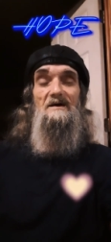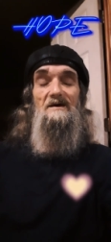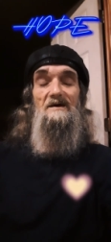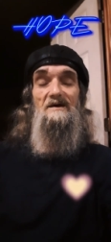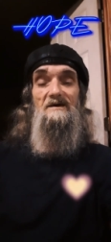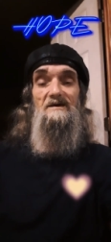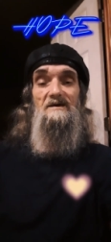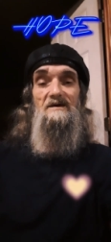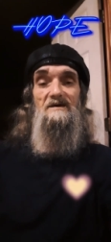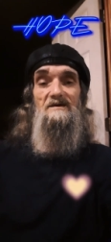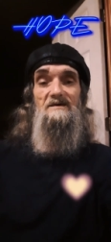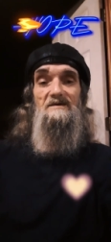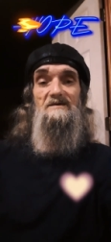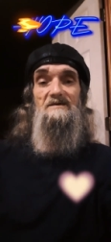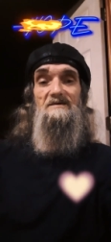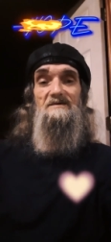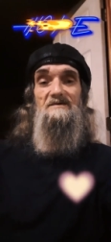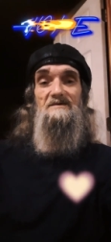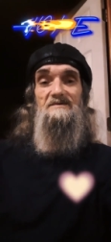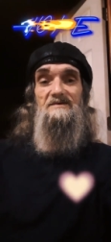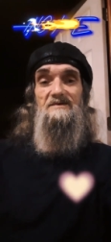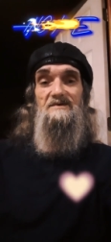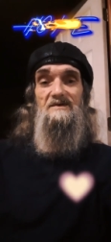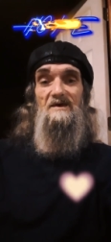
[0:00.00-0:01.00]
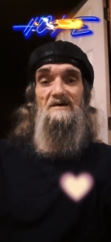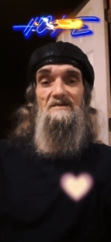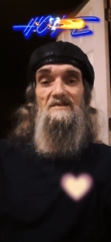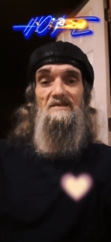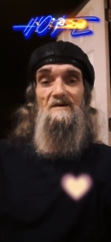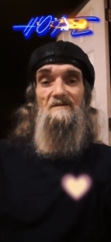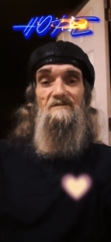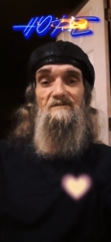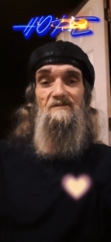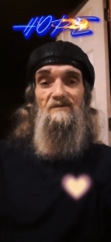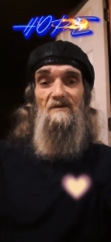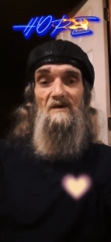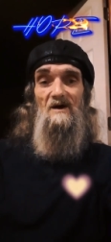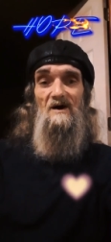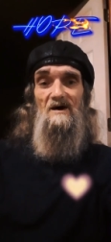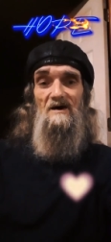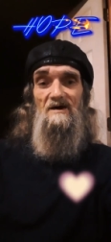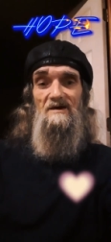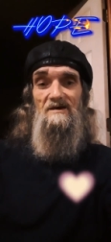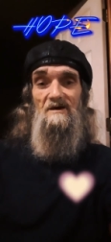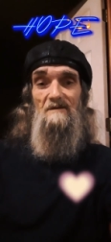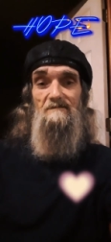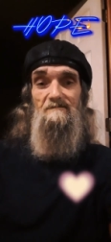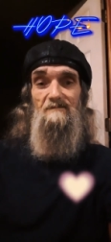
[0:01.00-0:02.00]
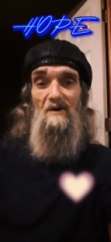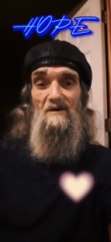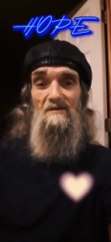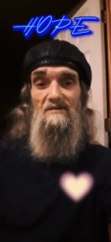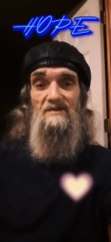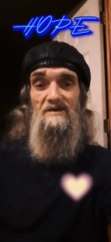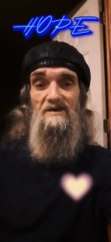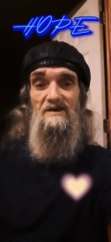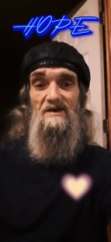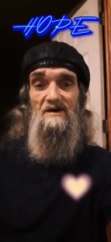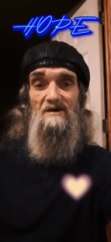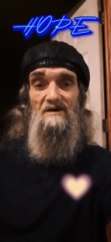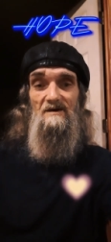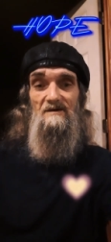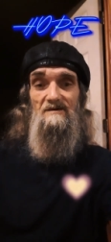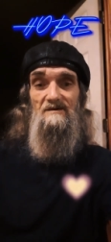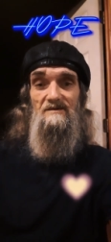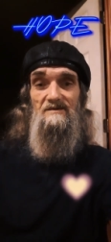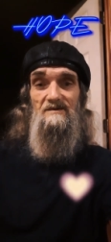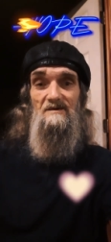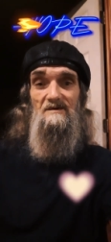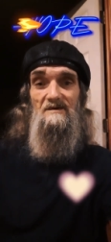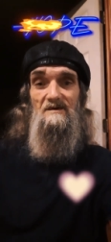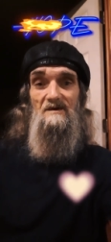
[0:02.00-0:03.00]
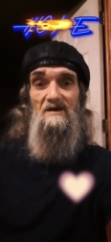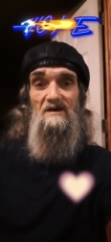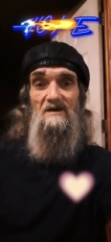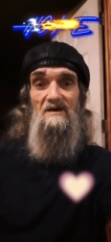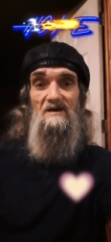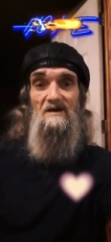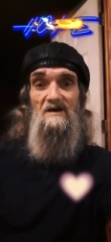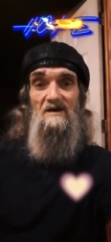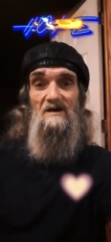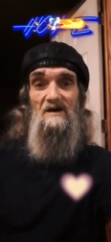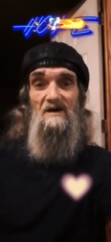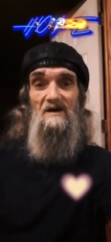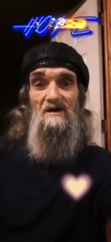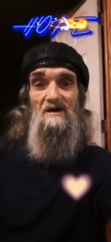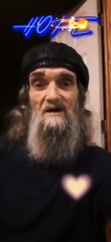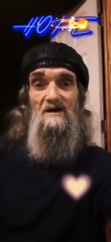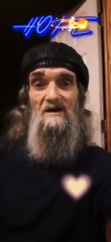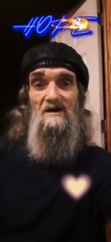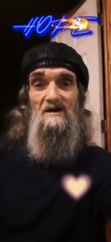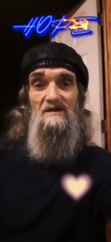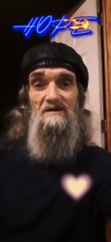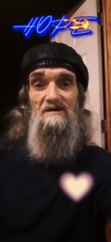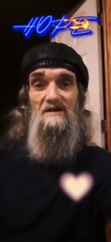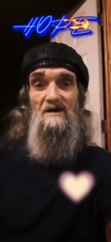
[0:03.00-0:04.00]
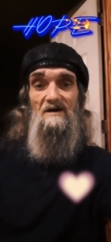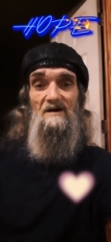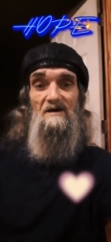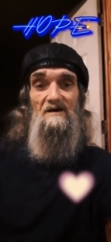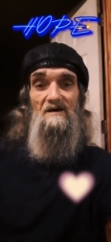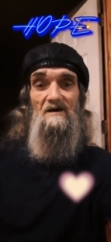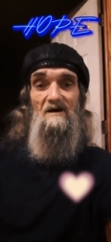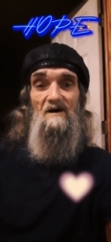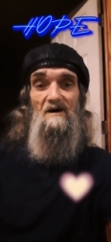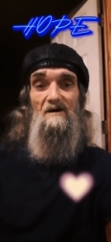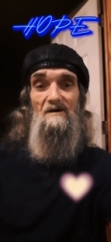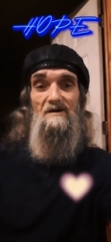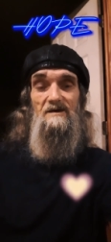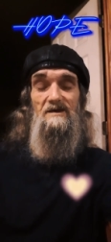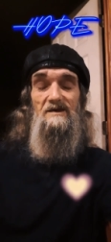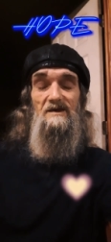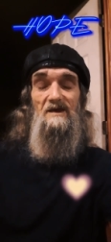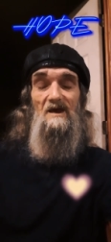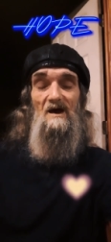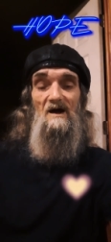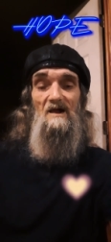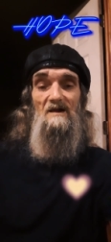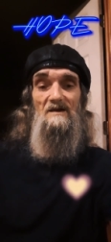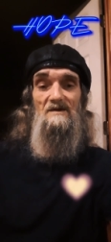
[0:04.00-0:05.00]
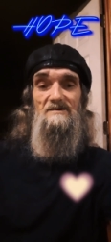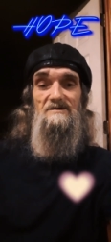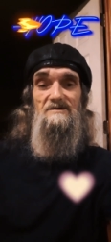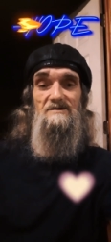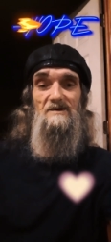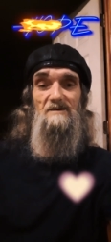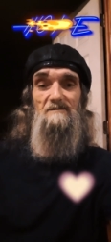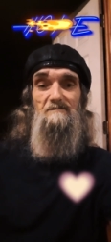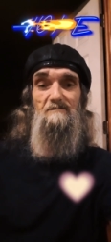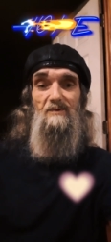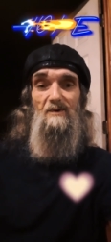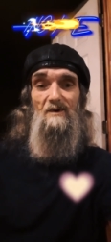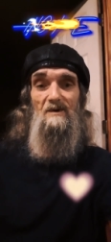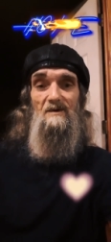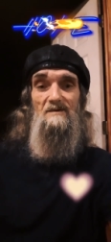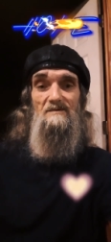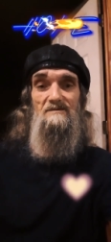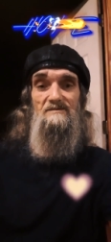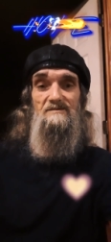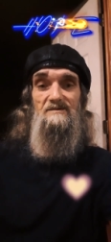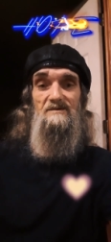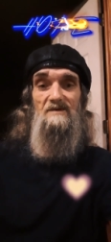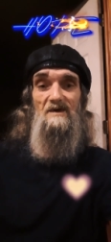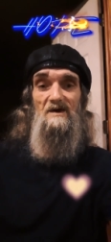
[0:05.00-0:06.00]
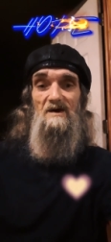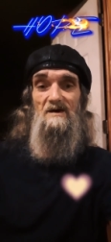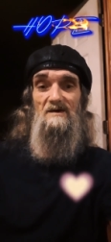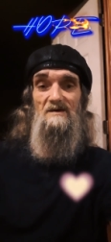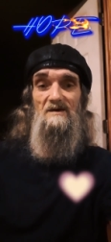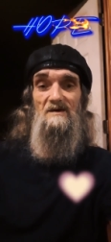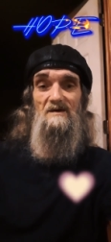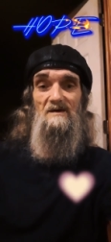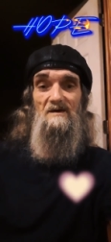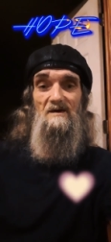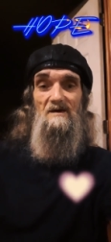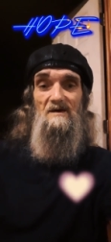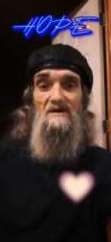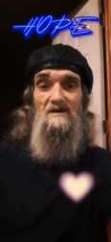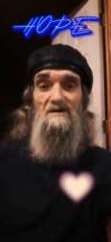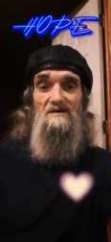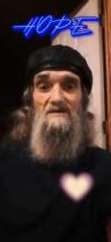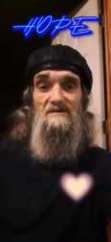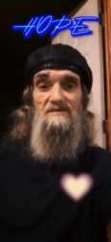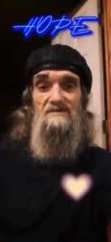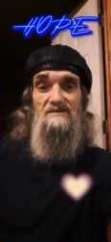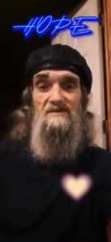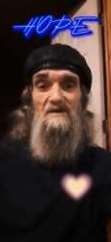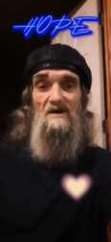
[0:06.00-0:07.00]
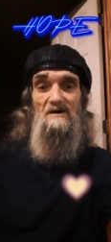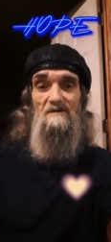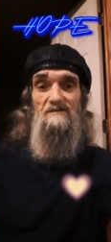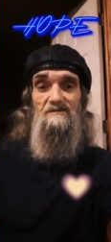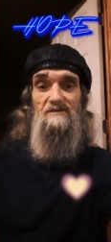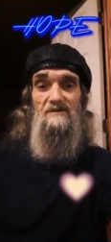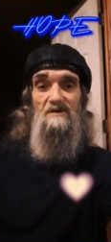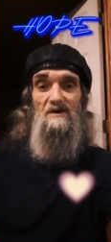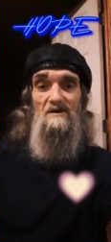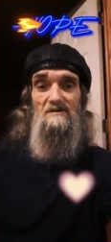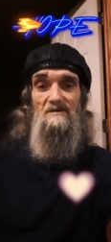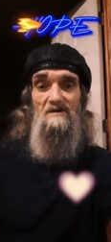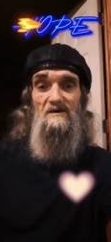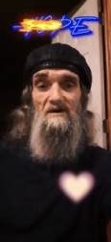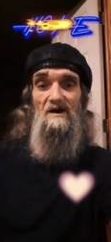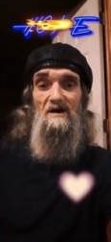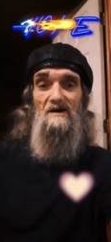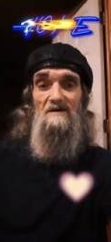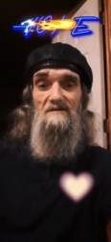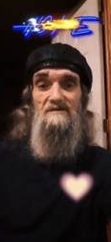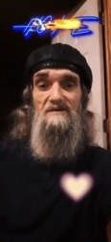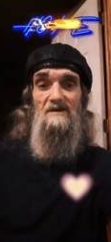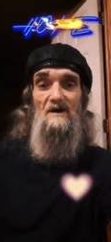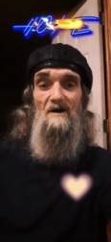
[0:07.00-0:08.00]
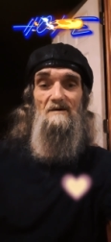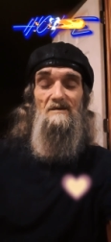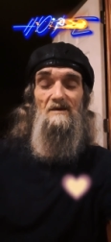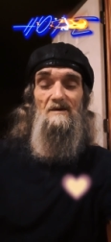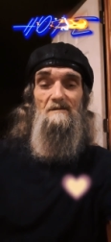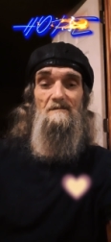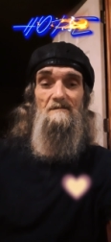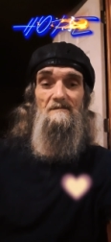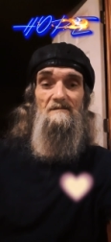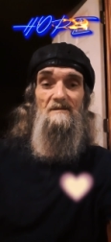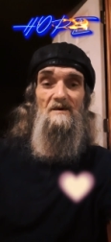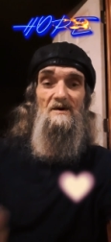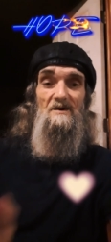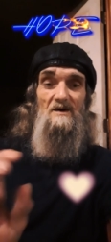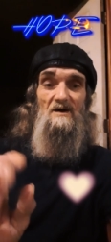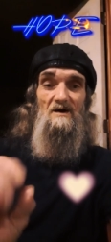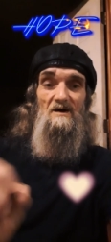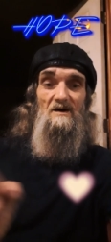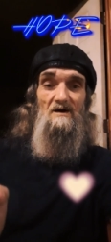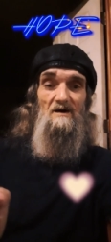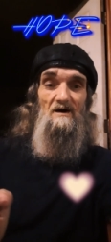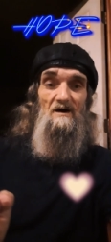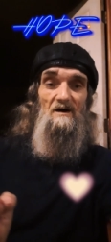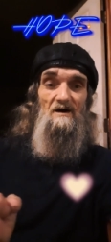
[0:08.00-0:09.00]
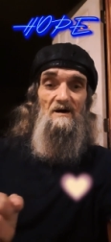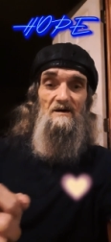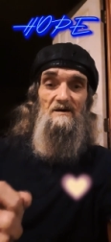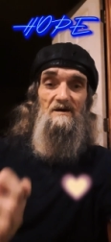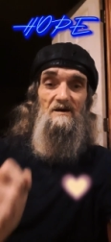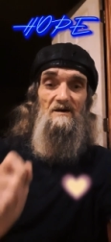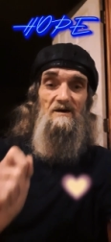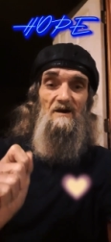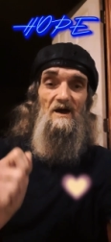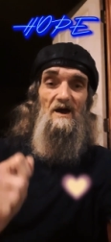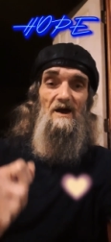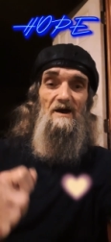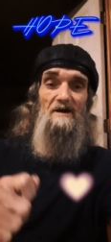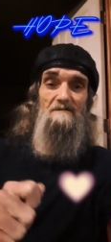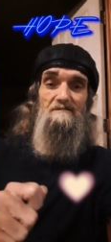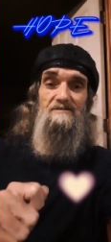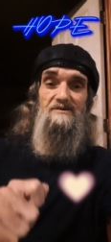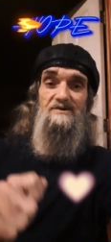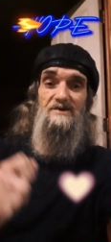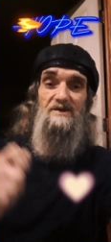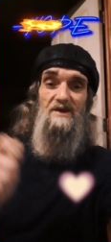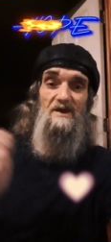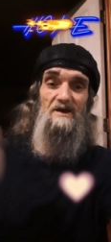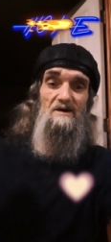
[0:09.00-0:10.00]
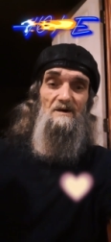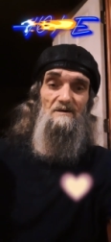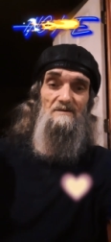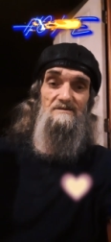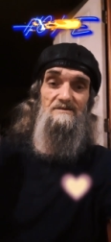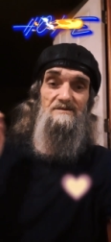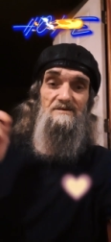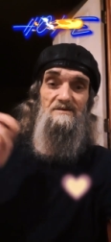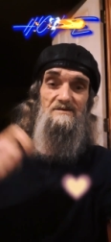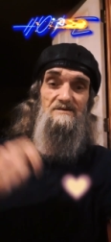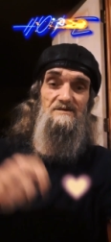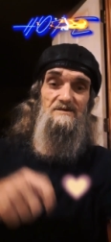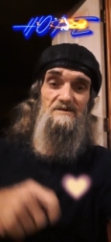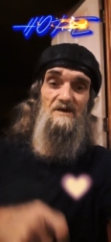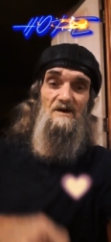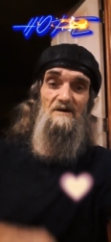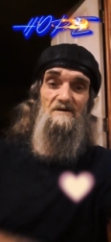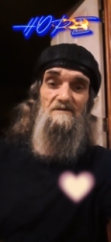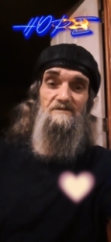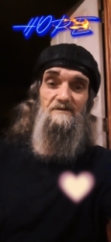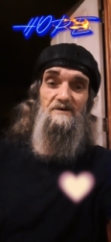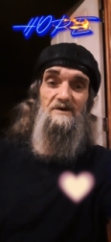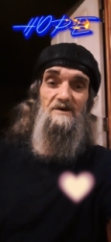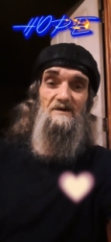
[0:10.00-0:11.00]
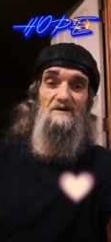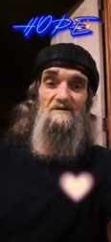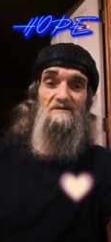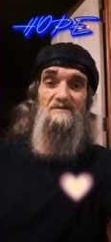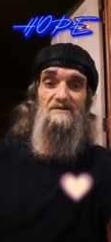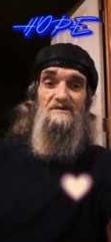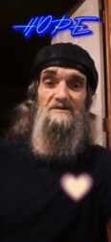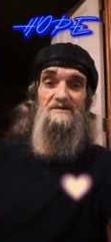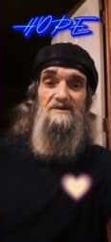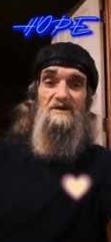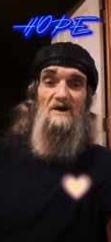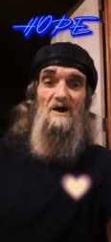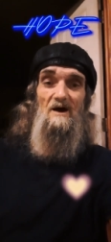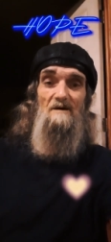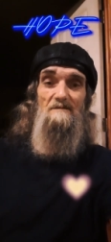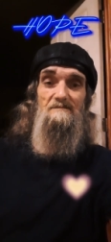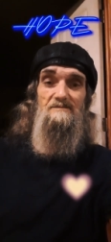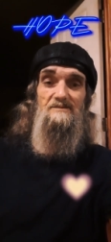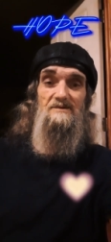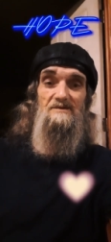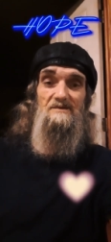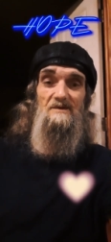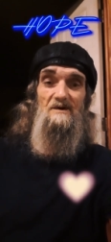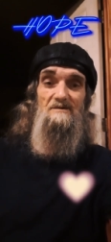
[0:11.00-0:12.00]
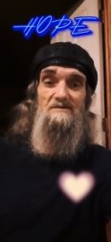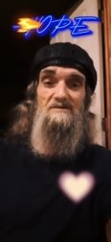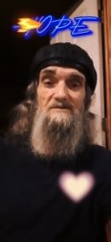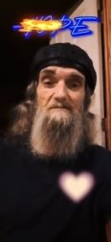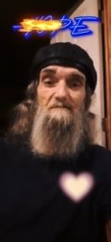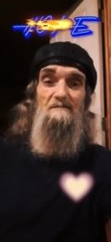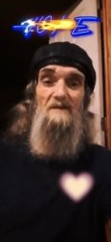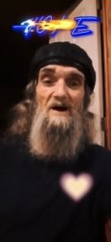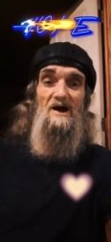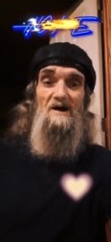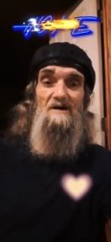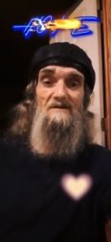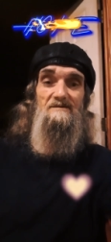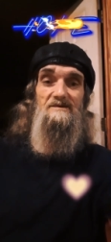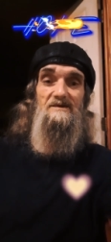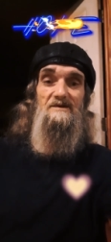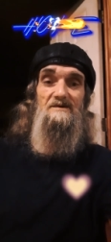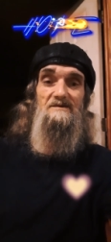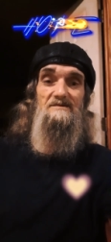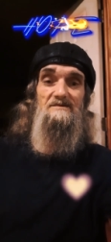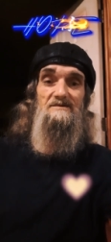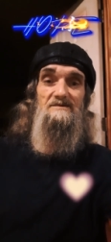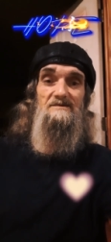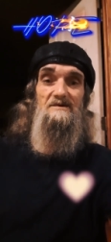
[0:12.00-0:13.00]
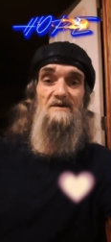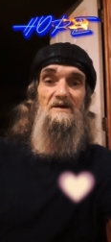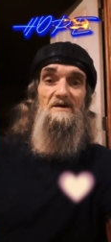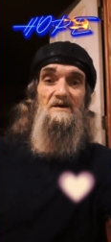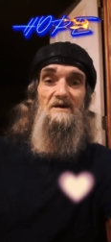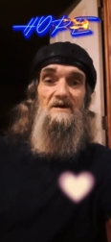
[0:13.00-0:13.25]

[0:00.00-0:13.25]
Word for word: He sent the flood upon the earth. And uh, archaeology proves that stuff too. How do all them uh, clam shells and stuff get on the tops of those mountains?